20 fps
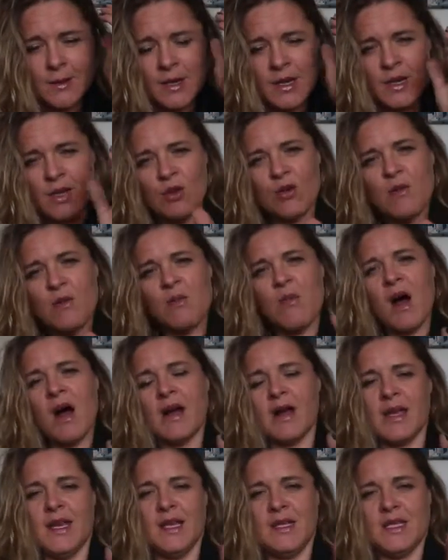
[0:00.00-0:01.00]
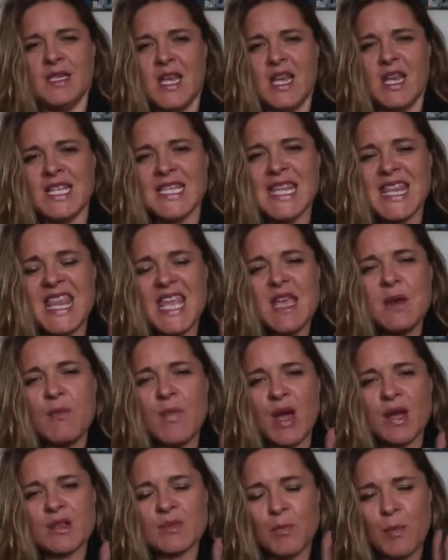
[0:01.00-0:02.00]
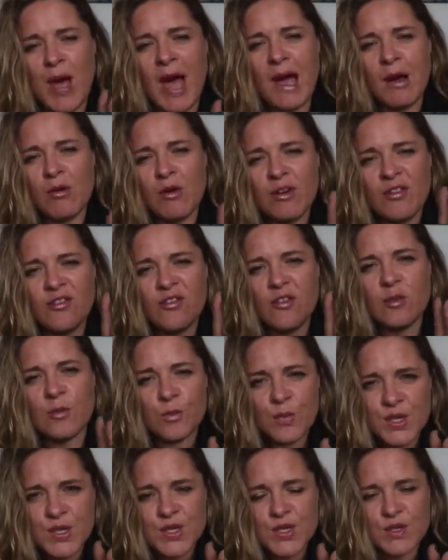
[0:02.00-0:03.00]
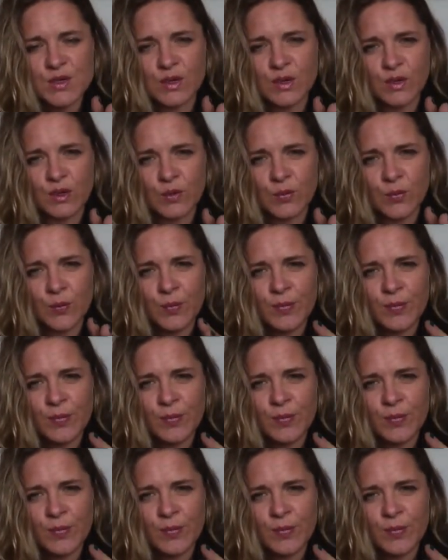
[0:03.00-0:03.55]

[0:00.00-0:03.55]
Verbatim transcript: Now, your mind is the most powerful muscle